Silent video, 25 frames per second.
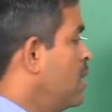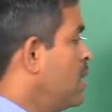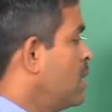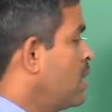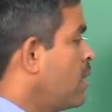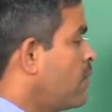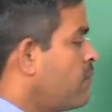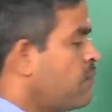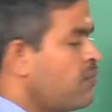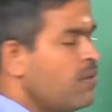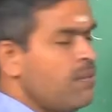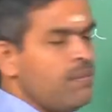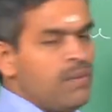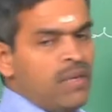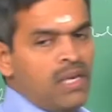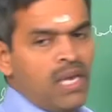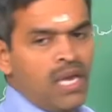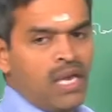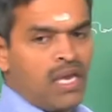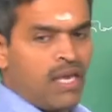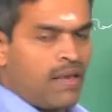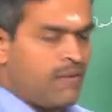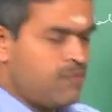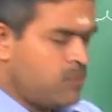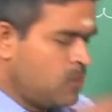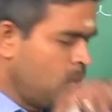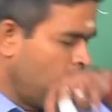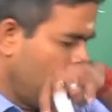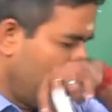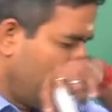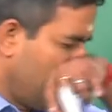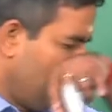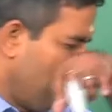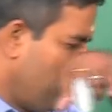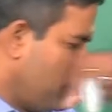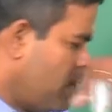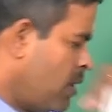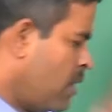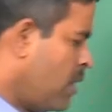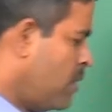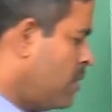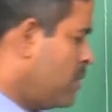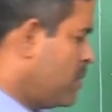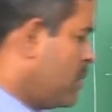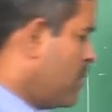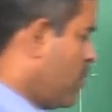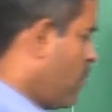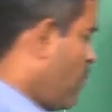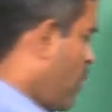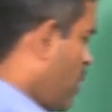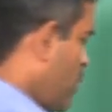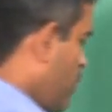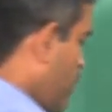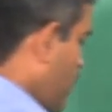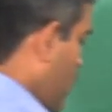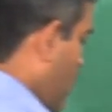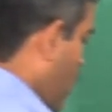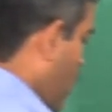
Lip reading: Fmea gives you what we